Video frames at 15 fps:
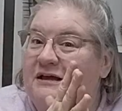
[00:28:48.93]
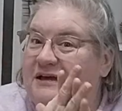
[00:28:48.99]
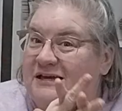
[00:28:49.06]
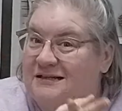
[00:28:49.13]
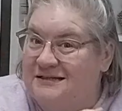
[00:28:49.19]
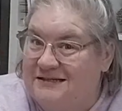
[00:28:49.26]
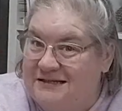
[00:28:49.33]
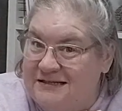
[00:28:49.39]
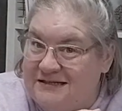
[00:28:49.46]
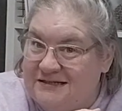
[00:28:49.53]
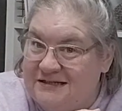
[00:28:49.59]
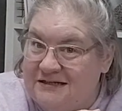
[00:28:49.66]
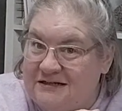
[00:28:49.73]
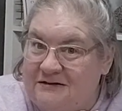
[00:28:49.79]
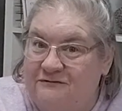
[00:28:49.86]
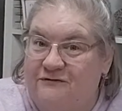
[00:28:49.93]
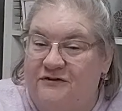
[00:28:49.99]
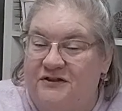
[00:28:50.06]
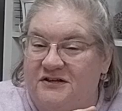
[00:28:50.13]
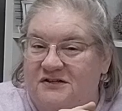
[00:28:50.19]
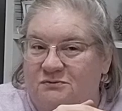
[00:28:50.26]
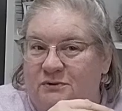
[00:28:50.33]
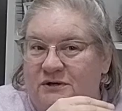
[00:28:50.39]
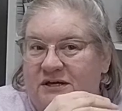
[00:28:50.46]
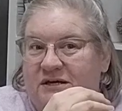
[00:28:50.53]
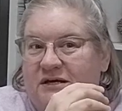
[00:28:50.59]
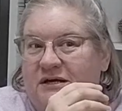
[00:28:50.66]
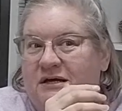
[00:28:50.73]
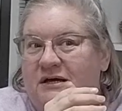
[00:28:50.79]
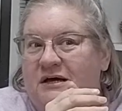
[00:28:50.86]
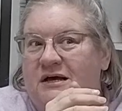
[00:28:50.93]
in season for this week,